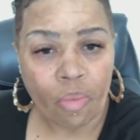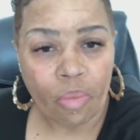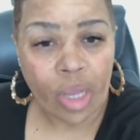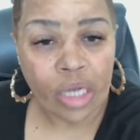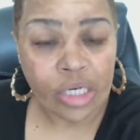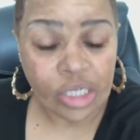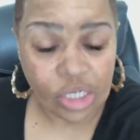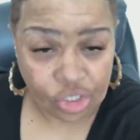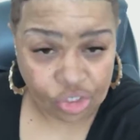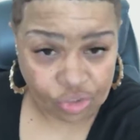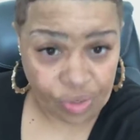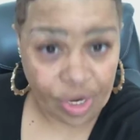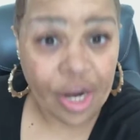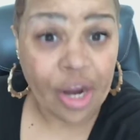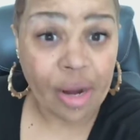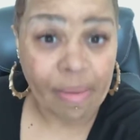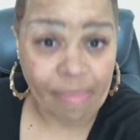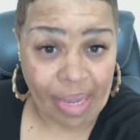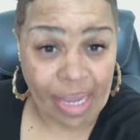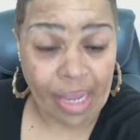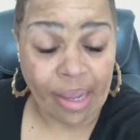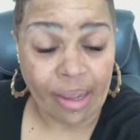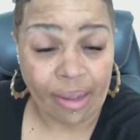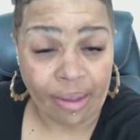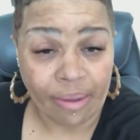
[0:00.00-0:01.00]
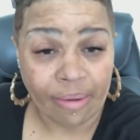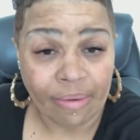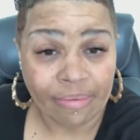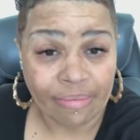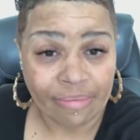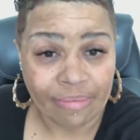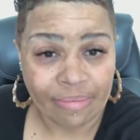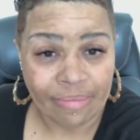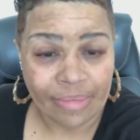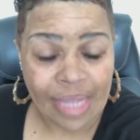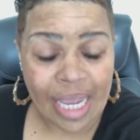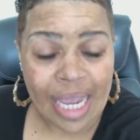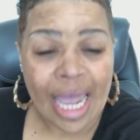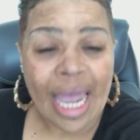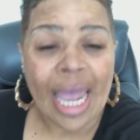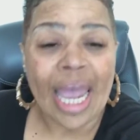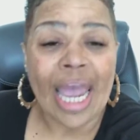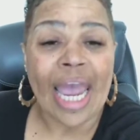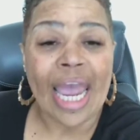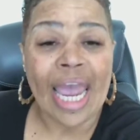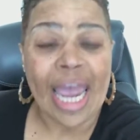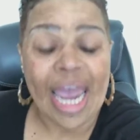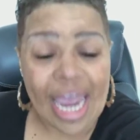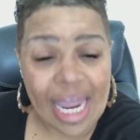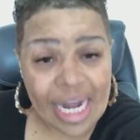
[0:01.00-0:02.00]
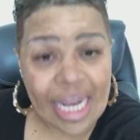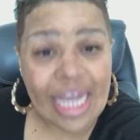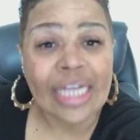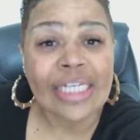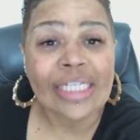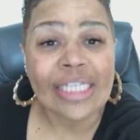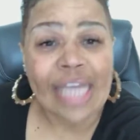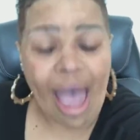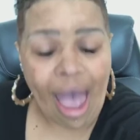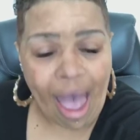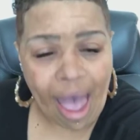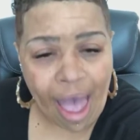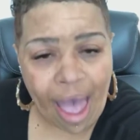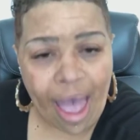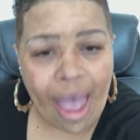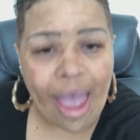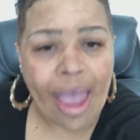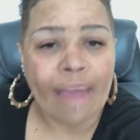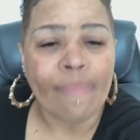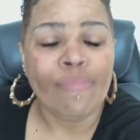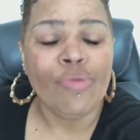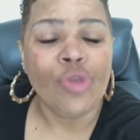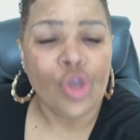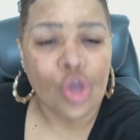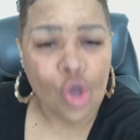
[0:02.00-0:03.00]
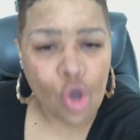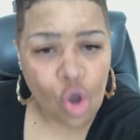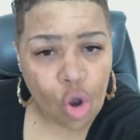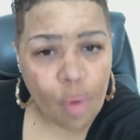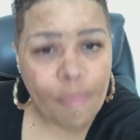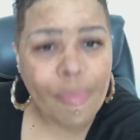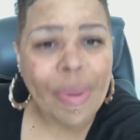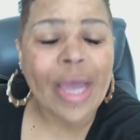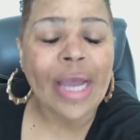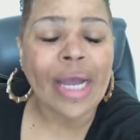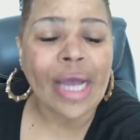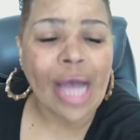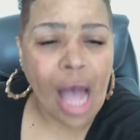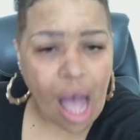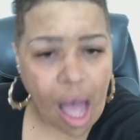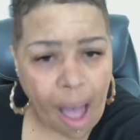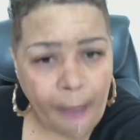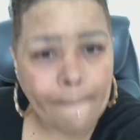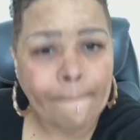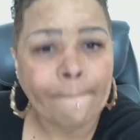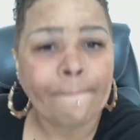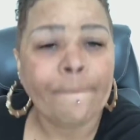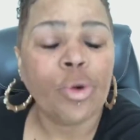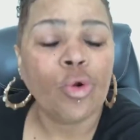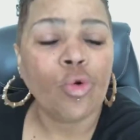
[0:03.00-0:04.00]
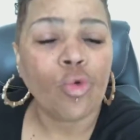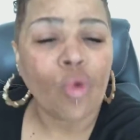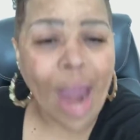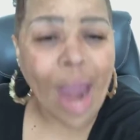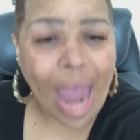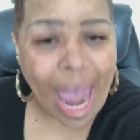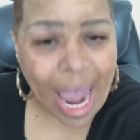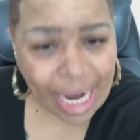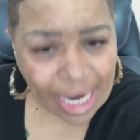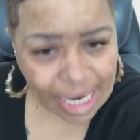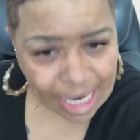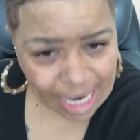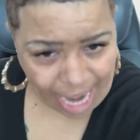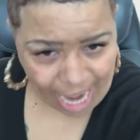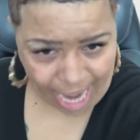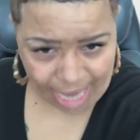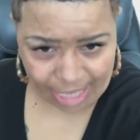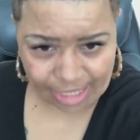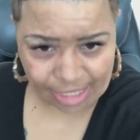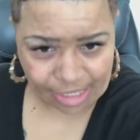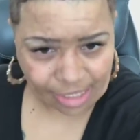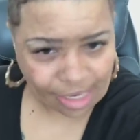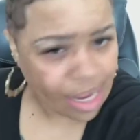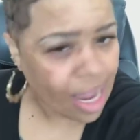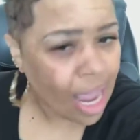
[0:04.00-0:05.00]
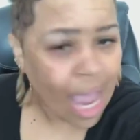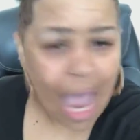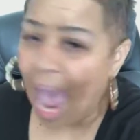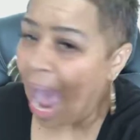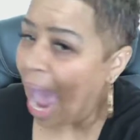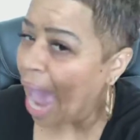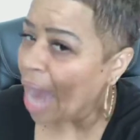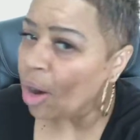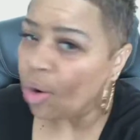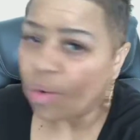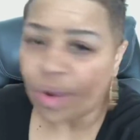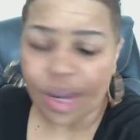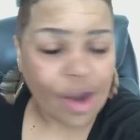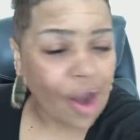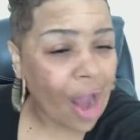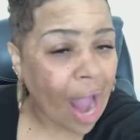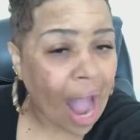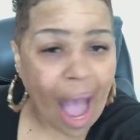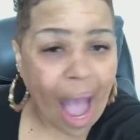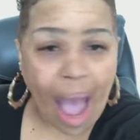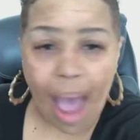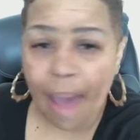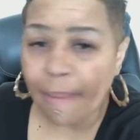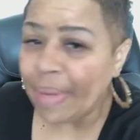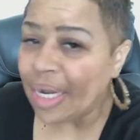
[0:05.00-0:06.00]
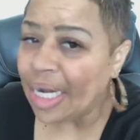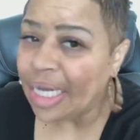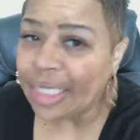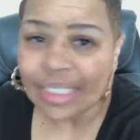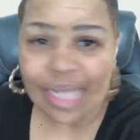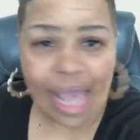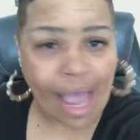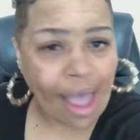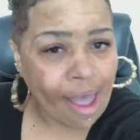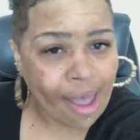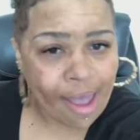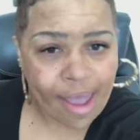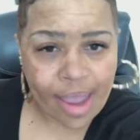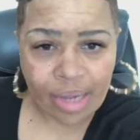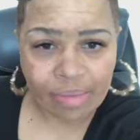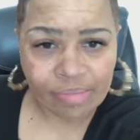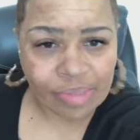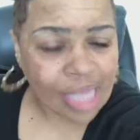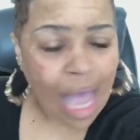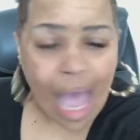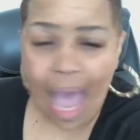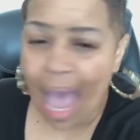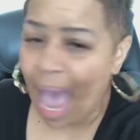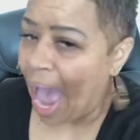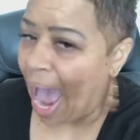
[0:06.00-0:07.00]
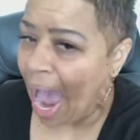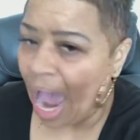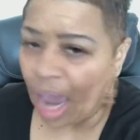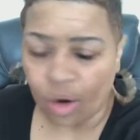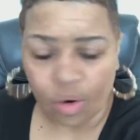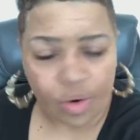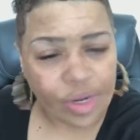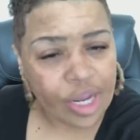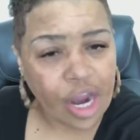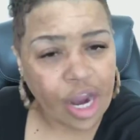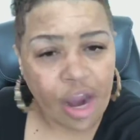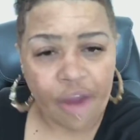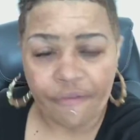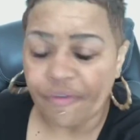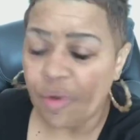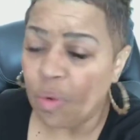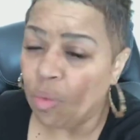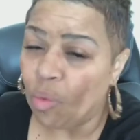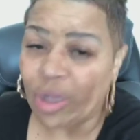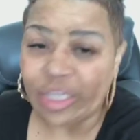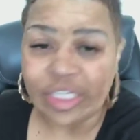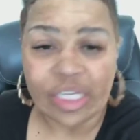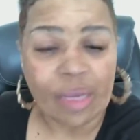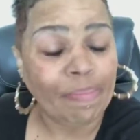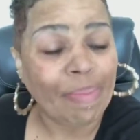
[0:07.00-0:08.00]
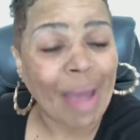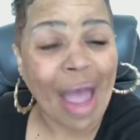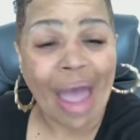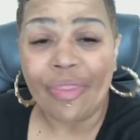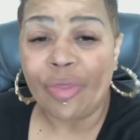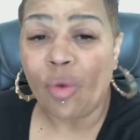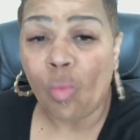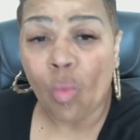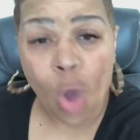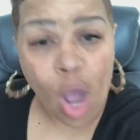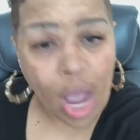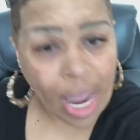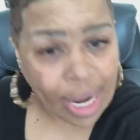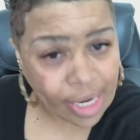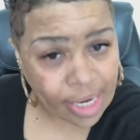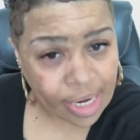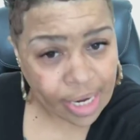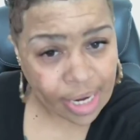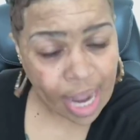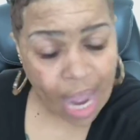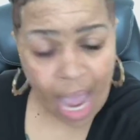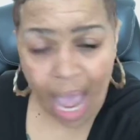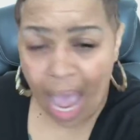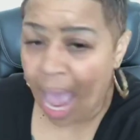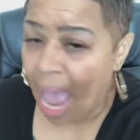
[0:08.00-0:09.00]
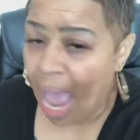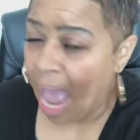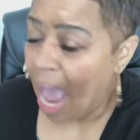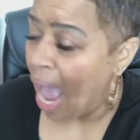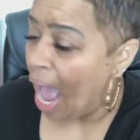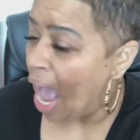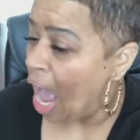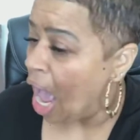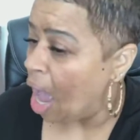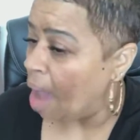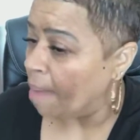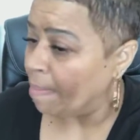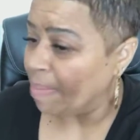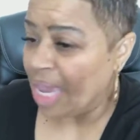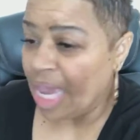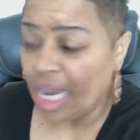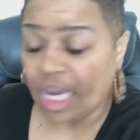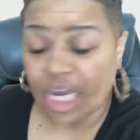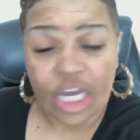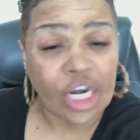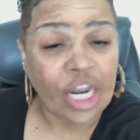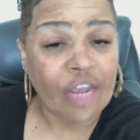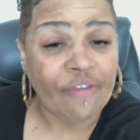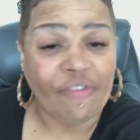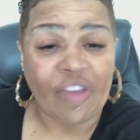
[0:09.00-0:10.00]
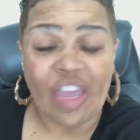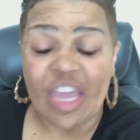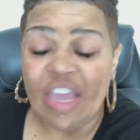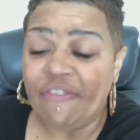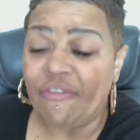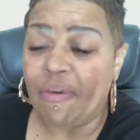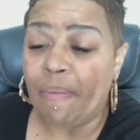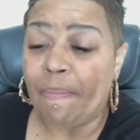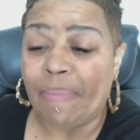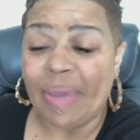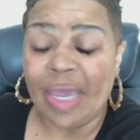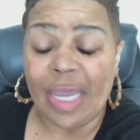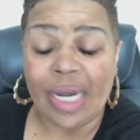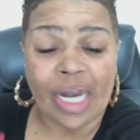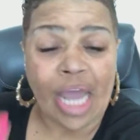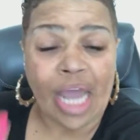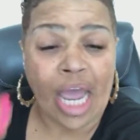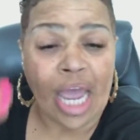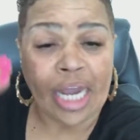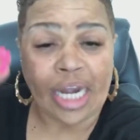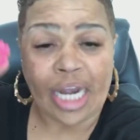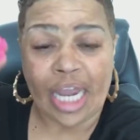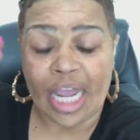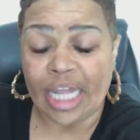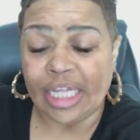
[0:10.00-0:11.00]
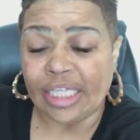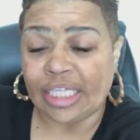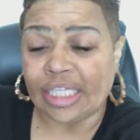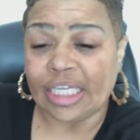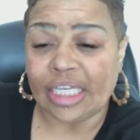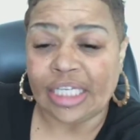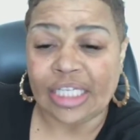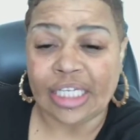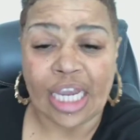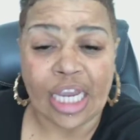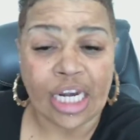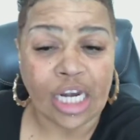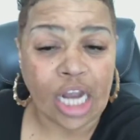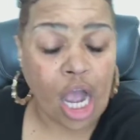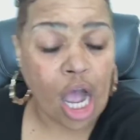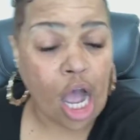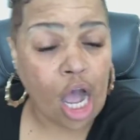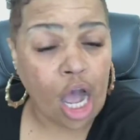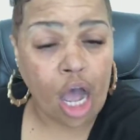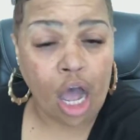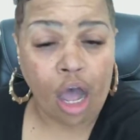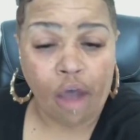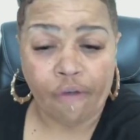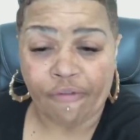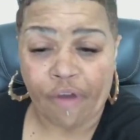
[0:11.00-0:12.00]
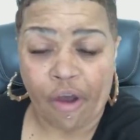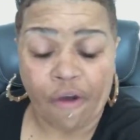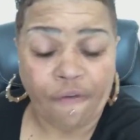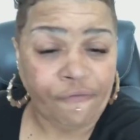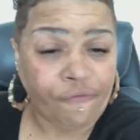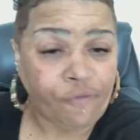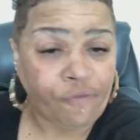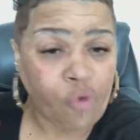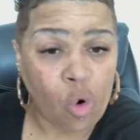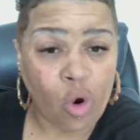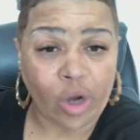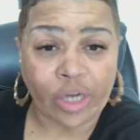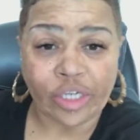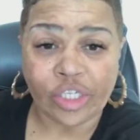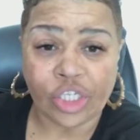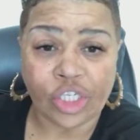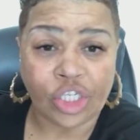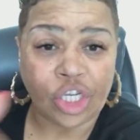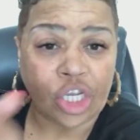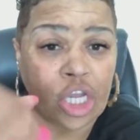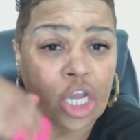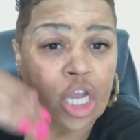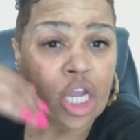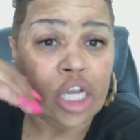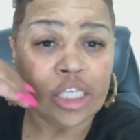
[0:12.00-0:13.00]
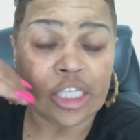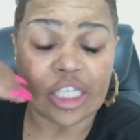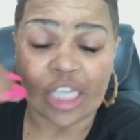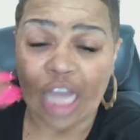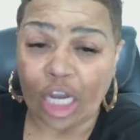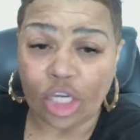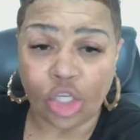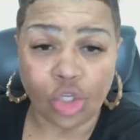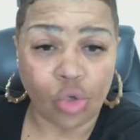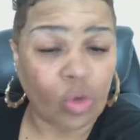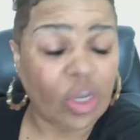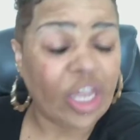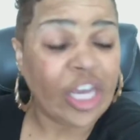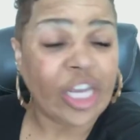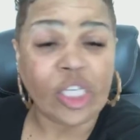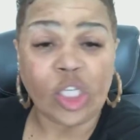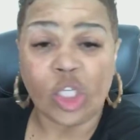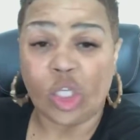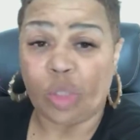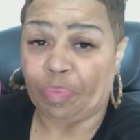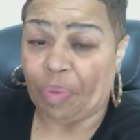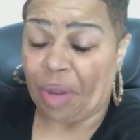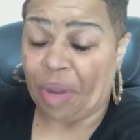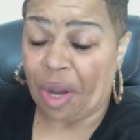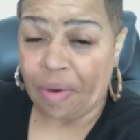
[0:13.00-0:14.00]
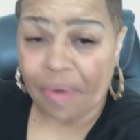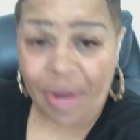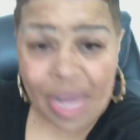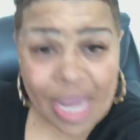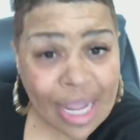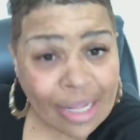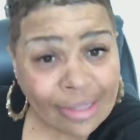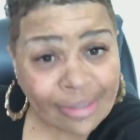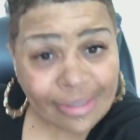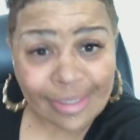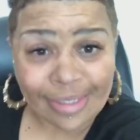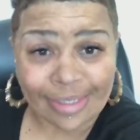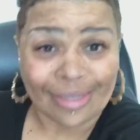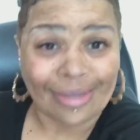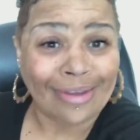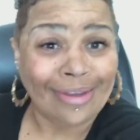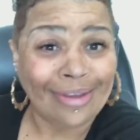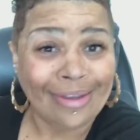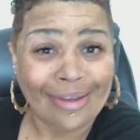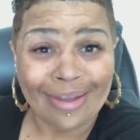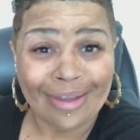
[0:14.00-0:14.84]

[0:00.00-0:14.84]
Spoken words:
Did you hear me? Anytime you become pregnant, I don't care how many times, I don't care if it wasn't by the one, it could have even been an incident of a forced sexual experience.